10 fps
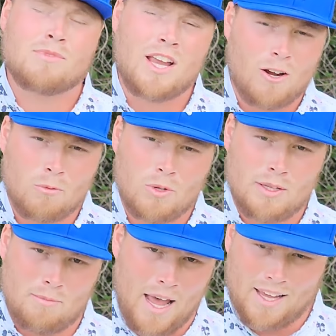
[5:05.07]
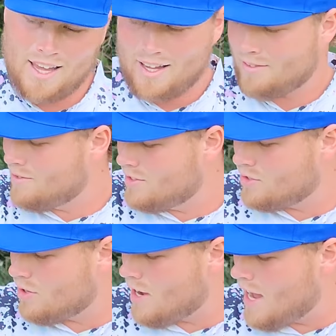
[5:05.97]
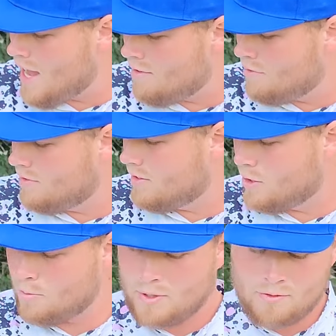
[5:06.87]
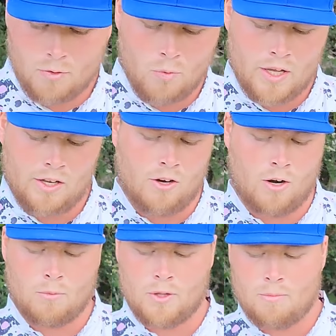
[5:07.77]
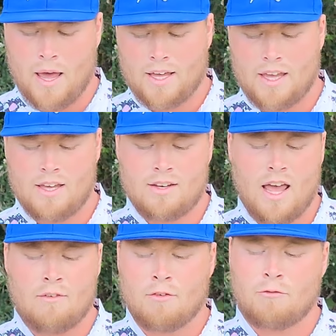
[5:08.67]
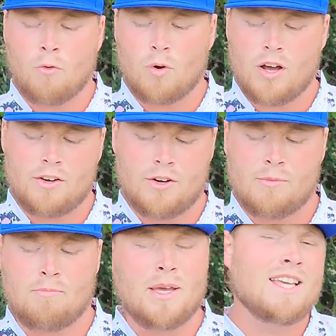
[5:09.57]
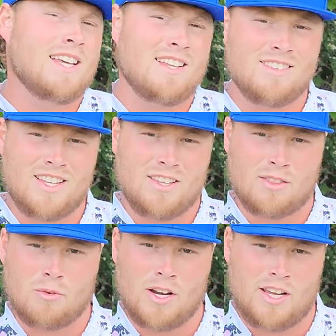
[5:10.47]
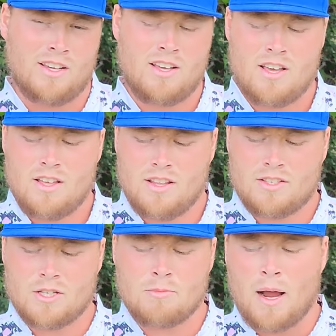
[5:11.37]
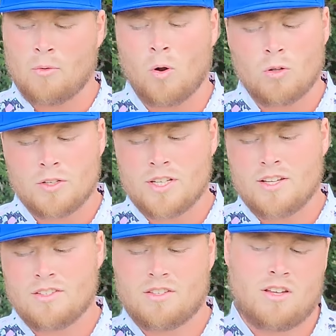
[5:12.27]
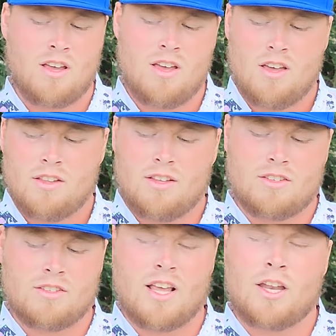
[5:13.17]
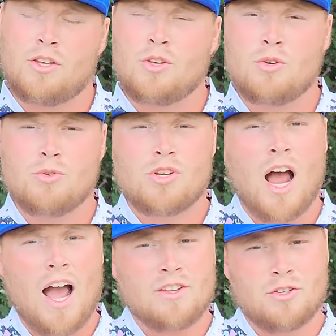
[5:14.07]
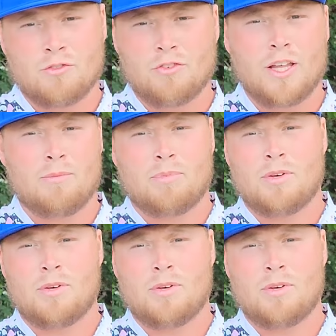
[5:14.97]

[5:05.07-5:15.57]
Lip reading: terrible at backhand. So I have a little bit of a weenie arm on the backhand. I have a 400 beat-in D3. This is my roller disc. This is that huge hyzer flip